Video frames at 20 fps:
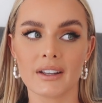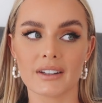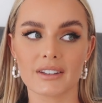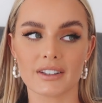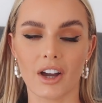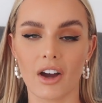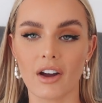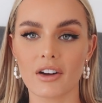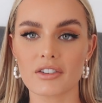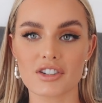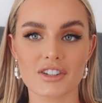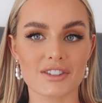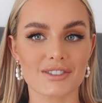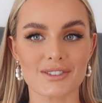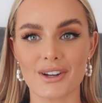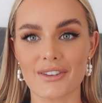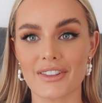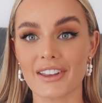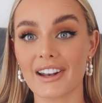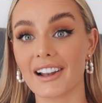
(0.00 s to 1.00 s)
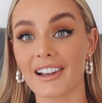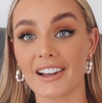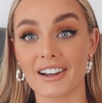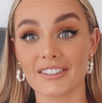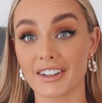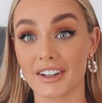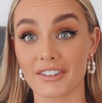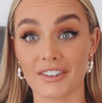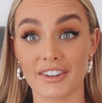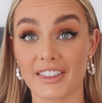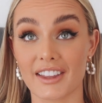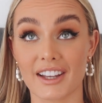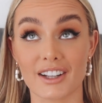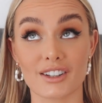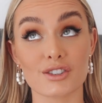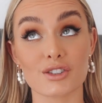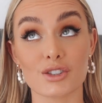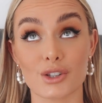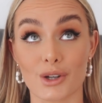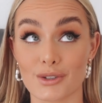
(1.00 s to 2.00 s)
yeah, just know that I love
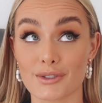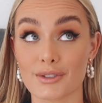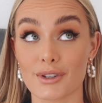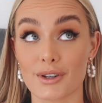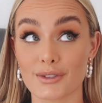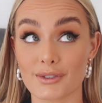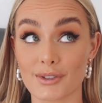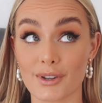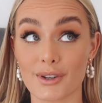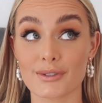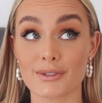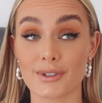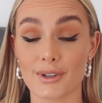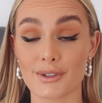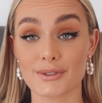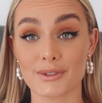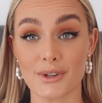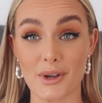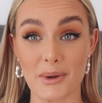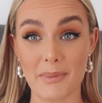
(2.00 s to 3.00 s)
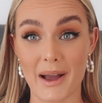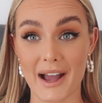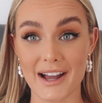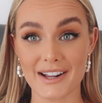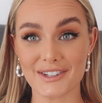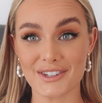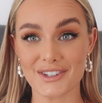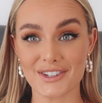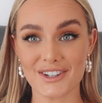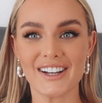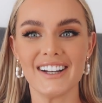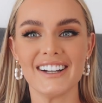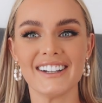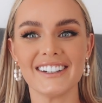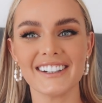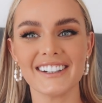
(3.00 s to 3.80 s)
everything so much.